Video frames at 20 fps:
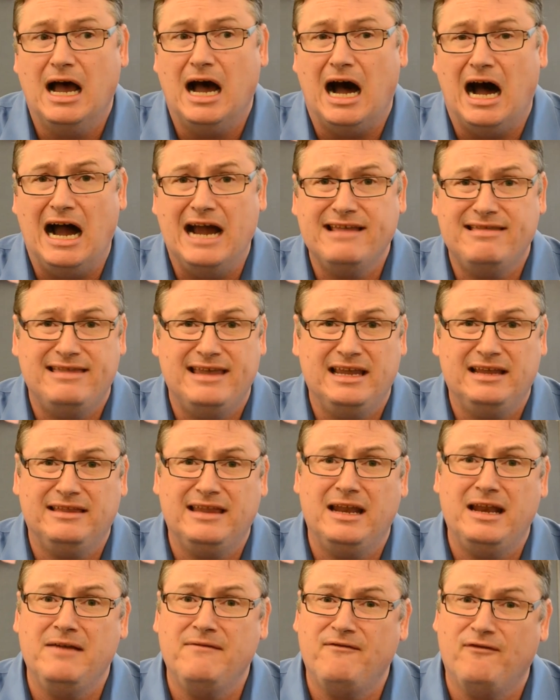I think
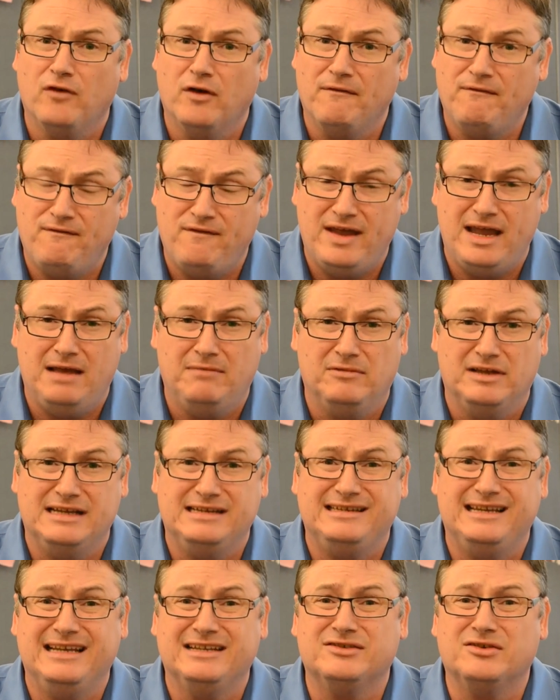that in for
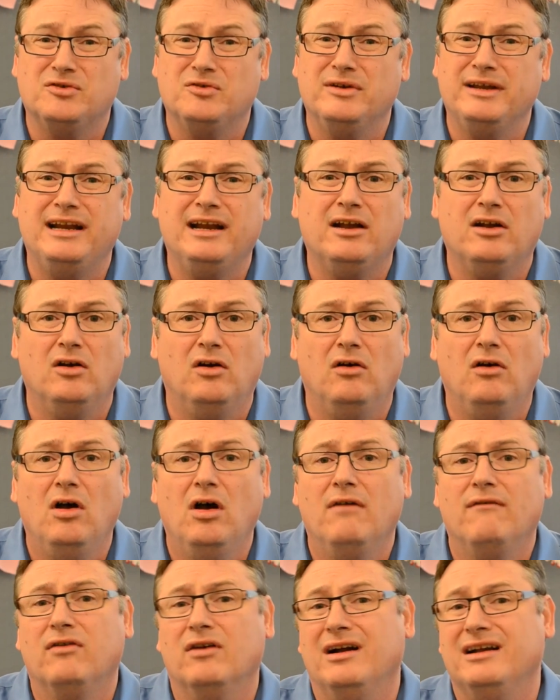families, it's critical
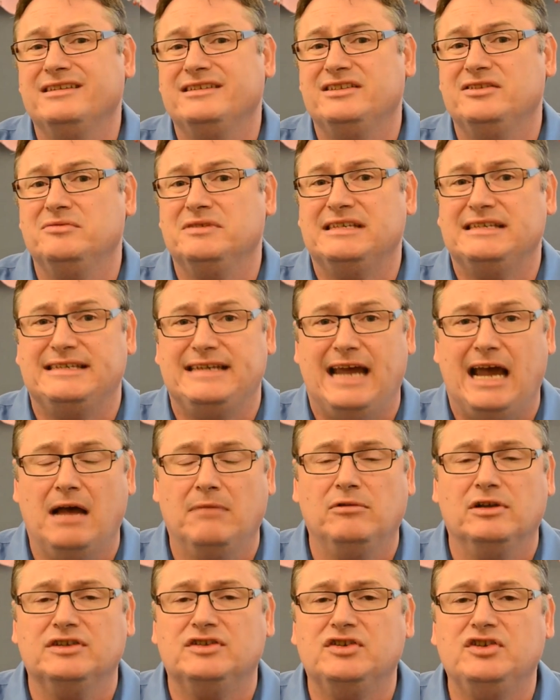for us to
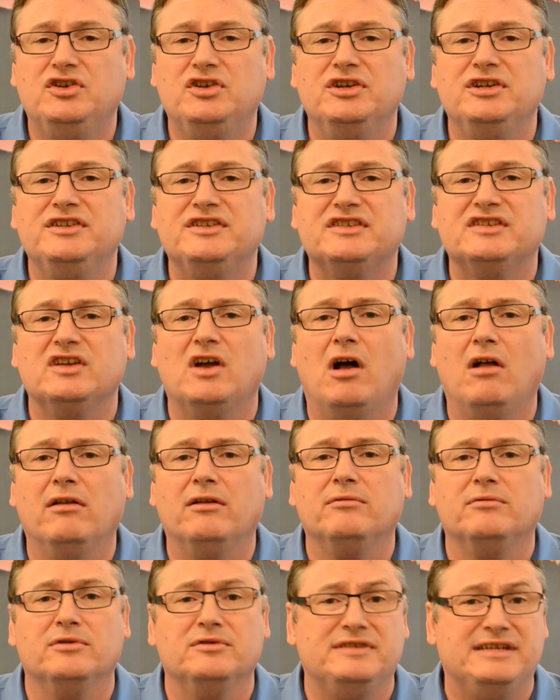establish good,
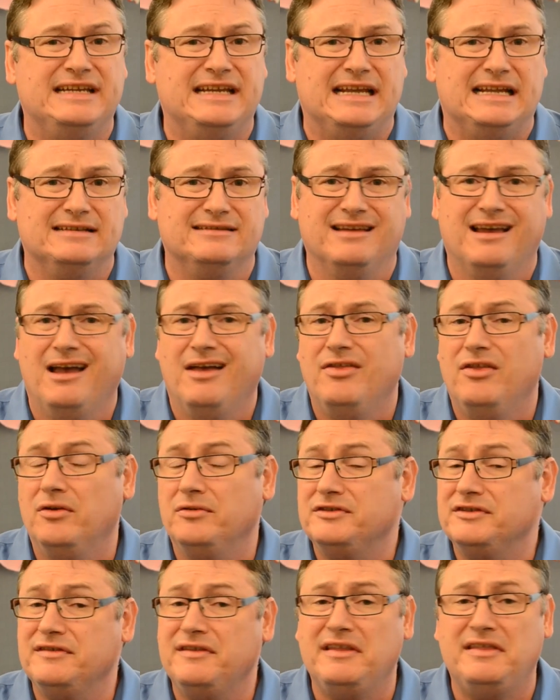solid routines.
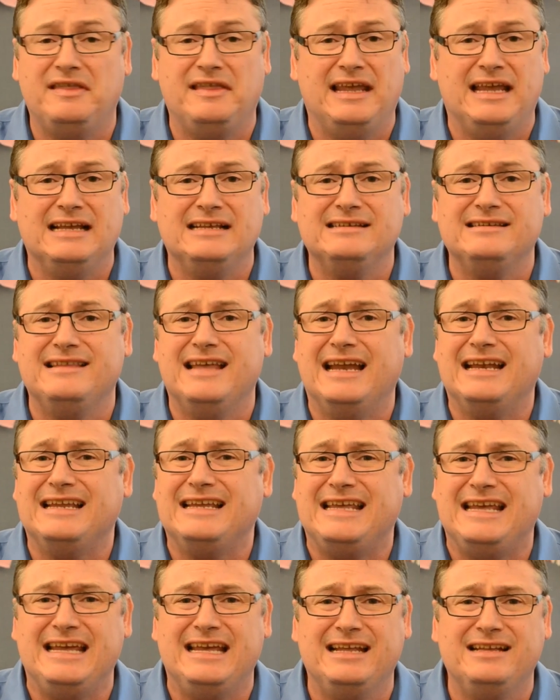Those are the things that
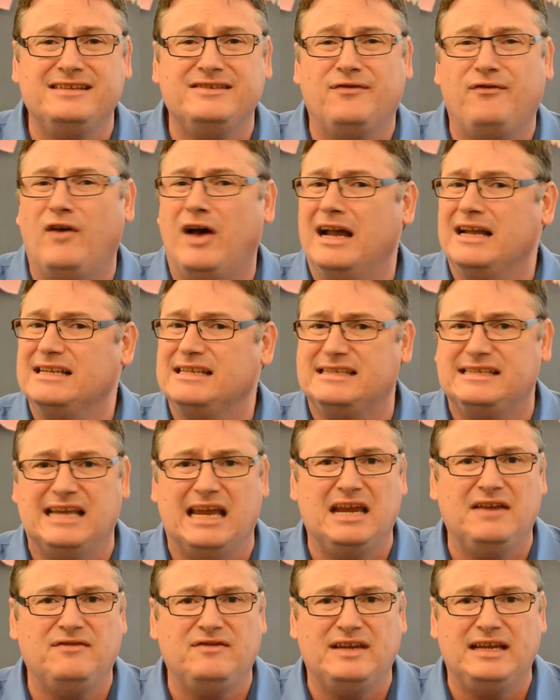kids find
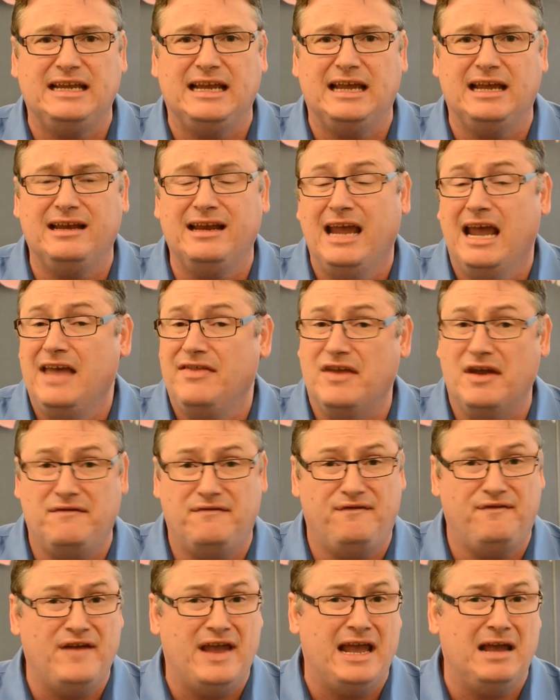safety in, that
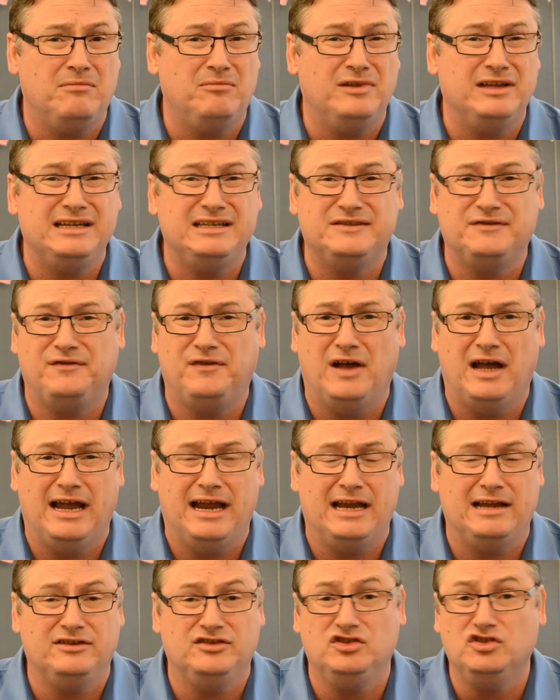families
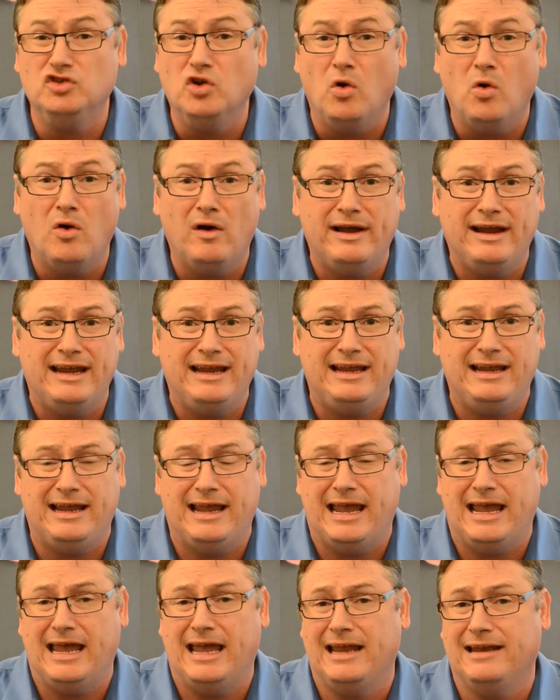find joy
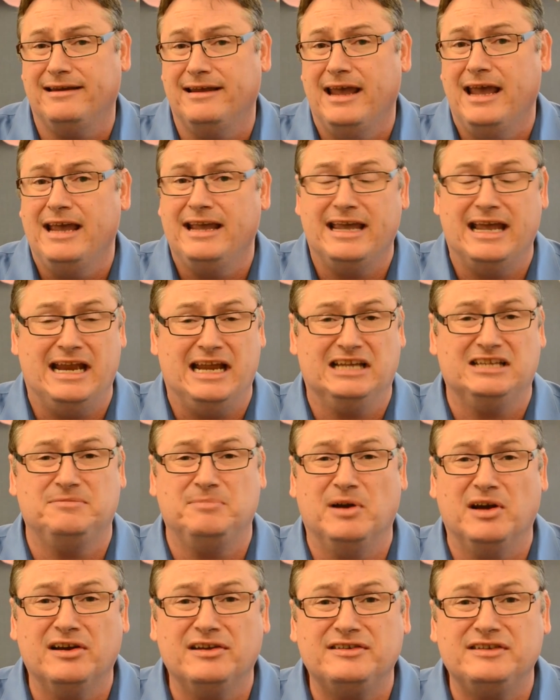and can
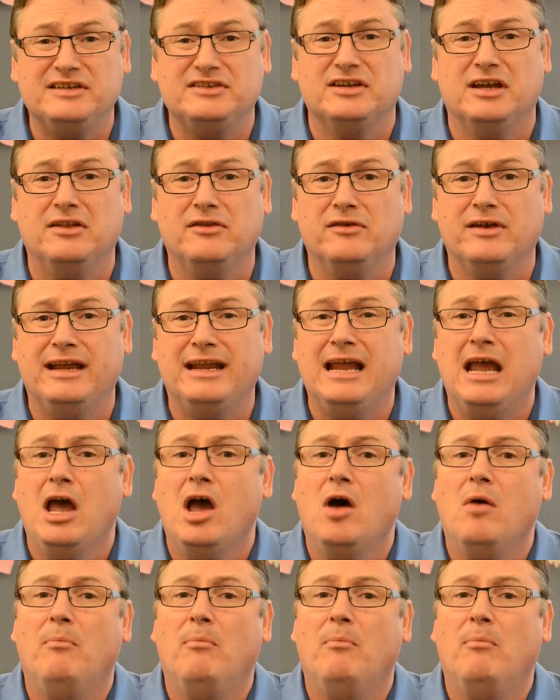experience each other in.